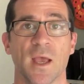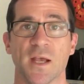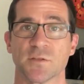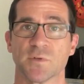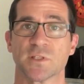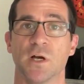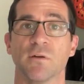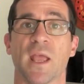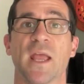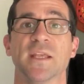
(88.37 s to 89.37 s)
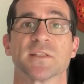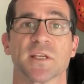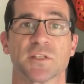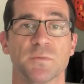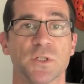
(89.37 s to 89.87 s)
As a result, any
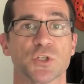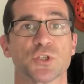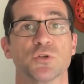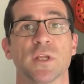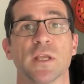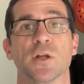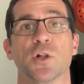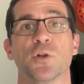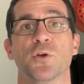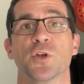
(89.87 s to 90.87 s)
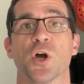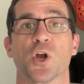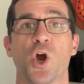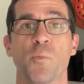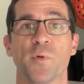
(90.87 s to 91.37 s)
assessment should include a
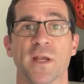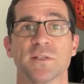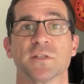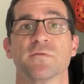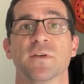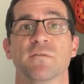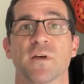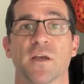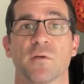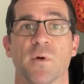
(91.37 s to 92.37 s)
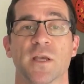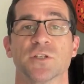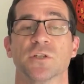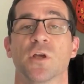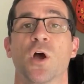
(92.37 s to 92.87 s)
comprehensive
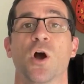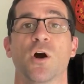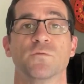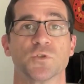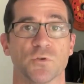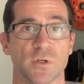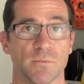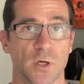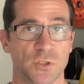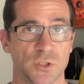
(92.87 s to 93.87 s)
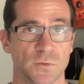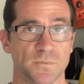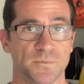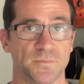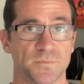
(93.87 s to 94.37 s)
evaluation of joint motion.
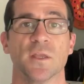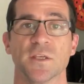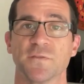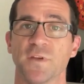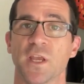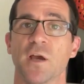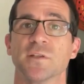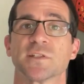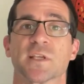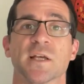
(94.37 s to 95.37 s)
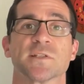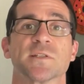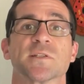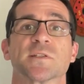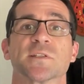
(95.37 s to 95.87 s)
This video
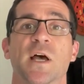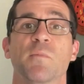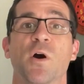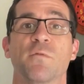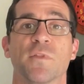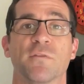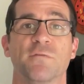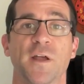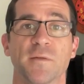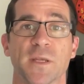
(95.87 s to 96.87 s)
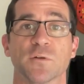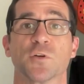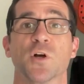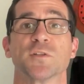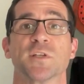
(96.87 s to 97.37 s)
discusses some of the fundamental
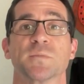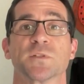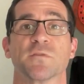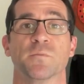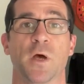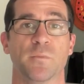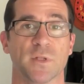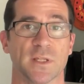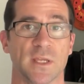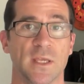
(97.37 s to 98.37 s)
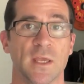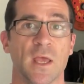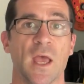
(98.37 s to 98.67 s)
concepts of mobility,